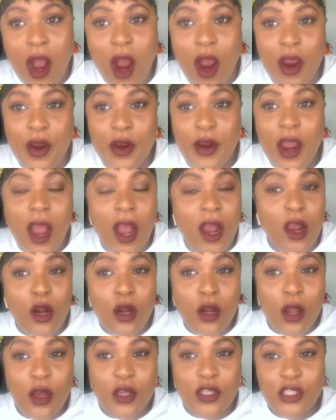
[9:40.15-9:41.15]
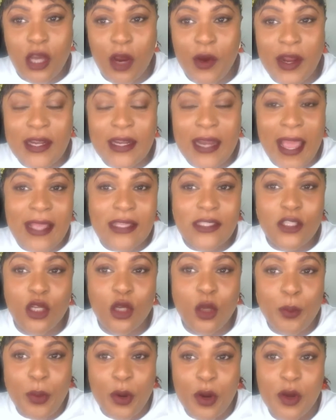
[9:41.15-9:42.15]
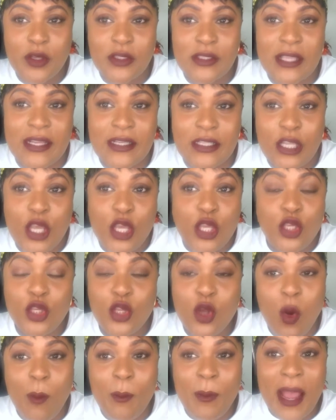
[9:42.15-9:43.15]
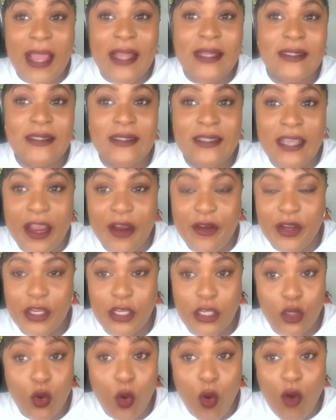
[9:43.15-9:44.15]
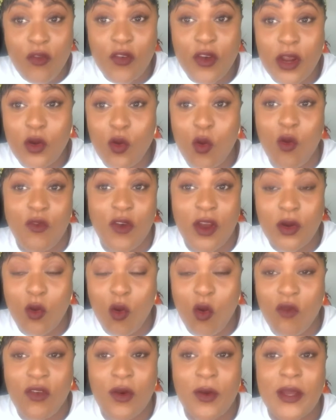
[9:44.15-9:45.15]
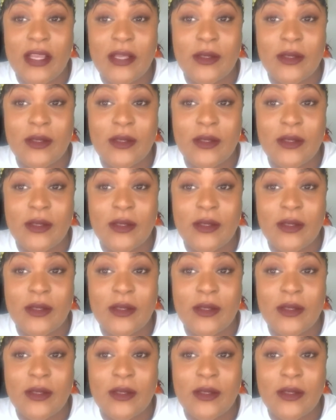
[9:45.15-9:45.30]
a clutch or a nice little purse that you don't mind carrying it over and over and over.